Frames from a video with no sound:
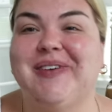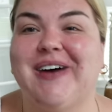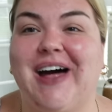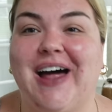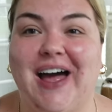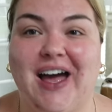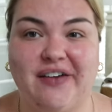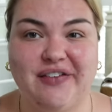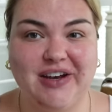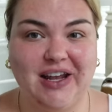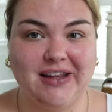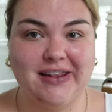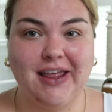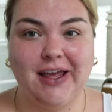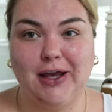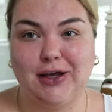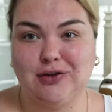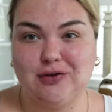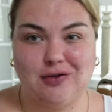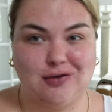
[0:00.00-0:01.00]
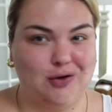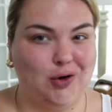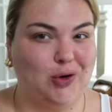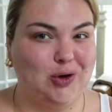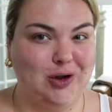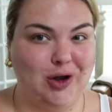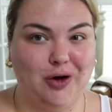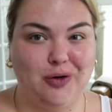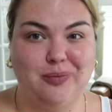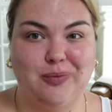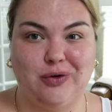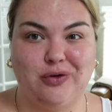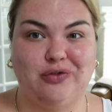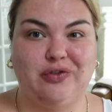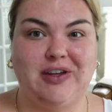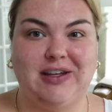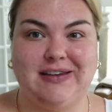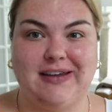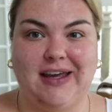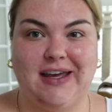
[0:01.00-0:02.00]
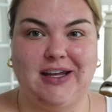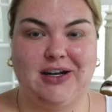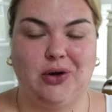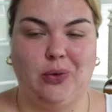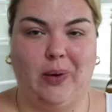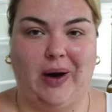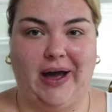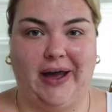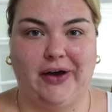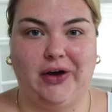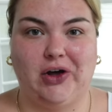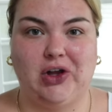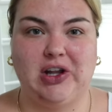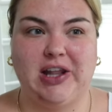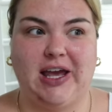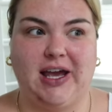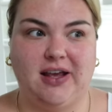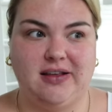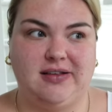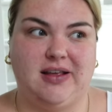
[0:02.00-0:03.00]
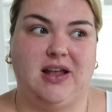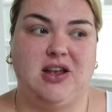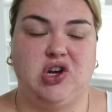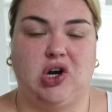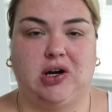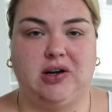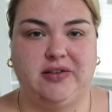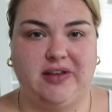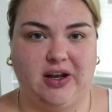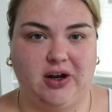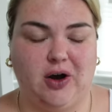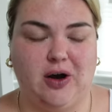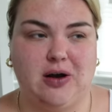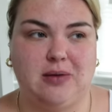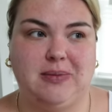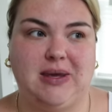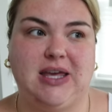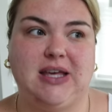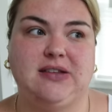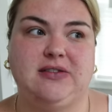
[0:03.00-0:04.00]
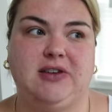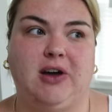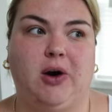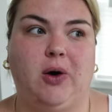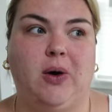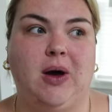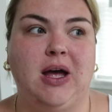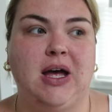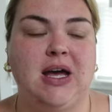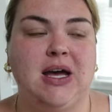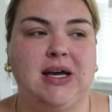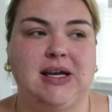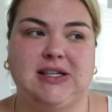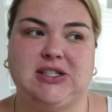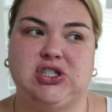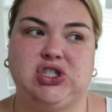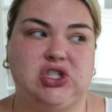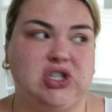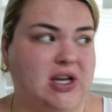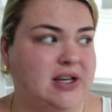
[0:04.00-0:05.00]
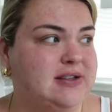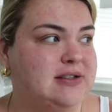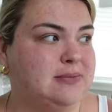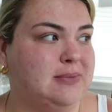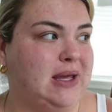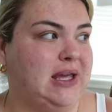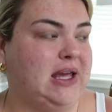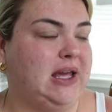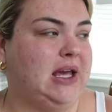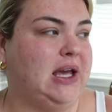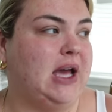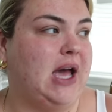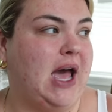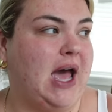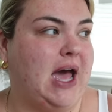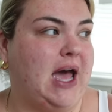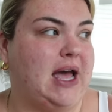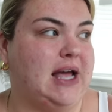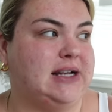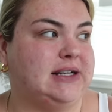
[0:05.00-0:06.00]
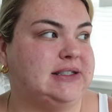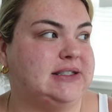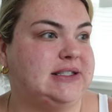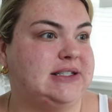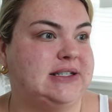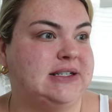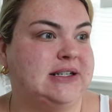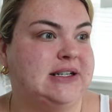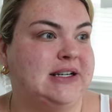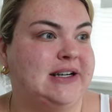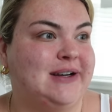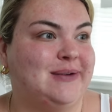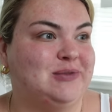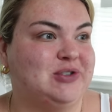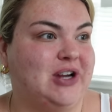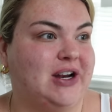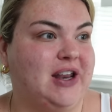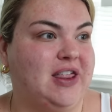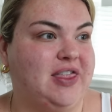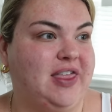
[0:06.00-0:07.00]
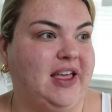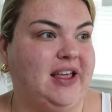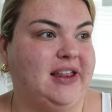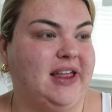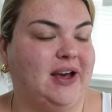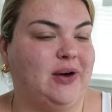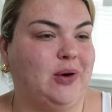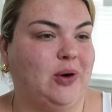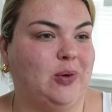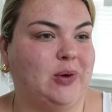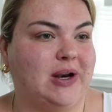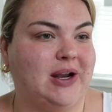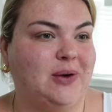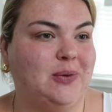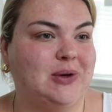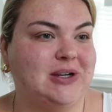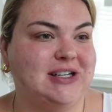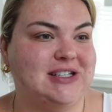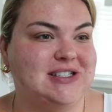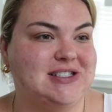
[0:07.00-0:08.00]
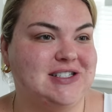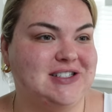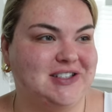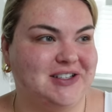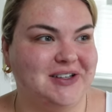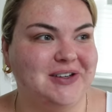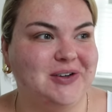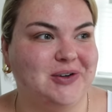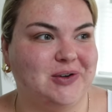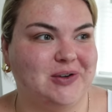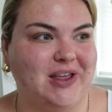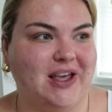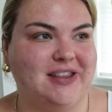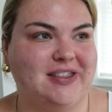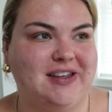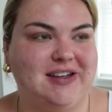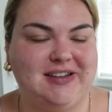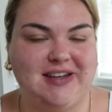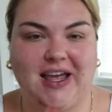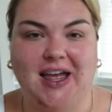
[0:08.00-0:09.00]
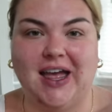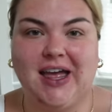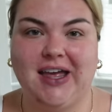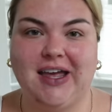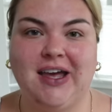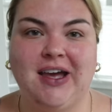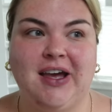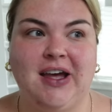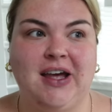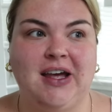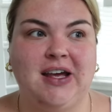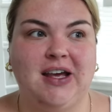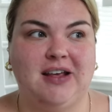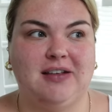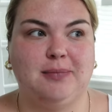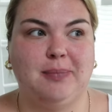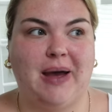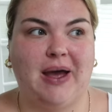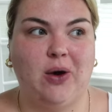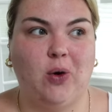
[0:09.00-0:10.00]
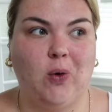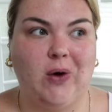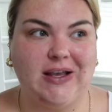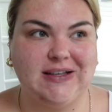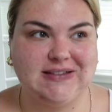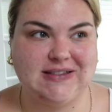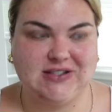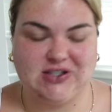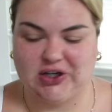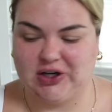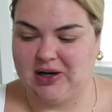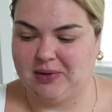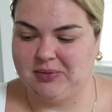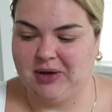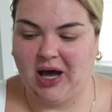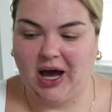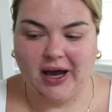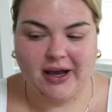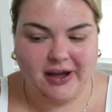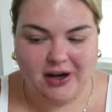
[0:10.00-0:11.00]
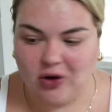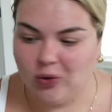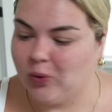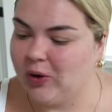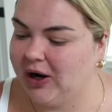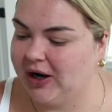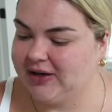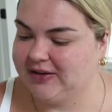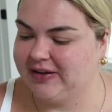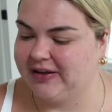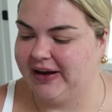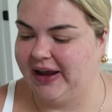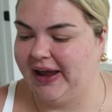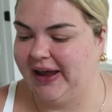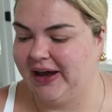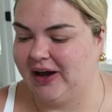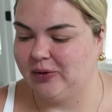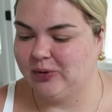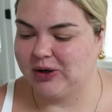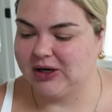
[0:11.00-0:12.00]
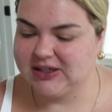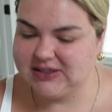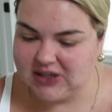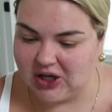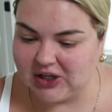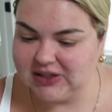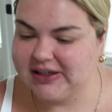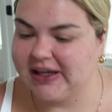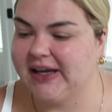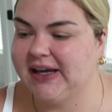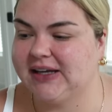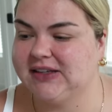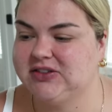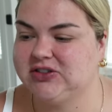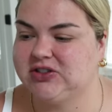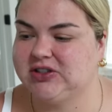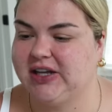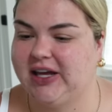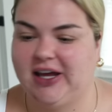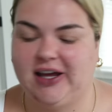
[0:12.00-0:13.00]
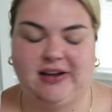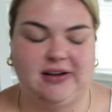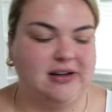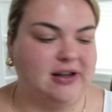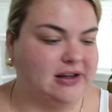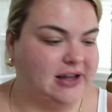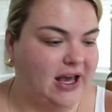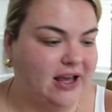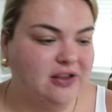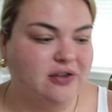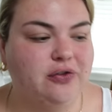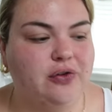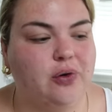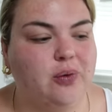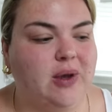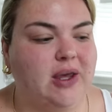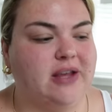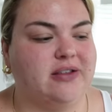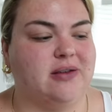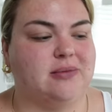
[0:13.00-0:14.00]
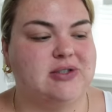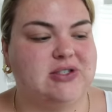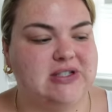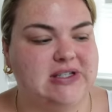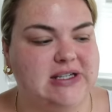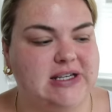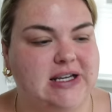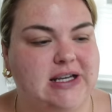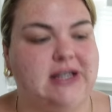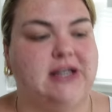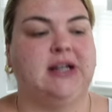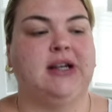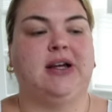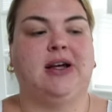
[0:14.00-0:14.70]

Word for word: but I haven't had like a solo movie date in a while. Like I said, Yara's at army, so it's just me and I'm trying to think like what I wanna do. Like the day is my oyster. I'm not gonna work today. I worked all day yesterday and the last few weeks I'm just gonna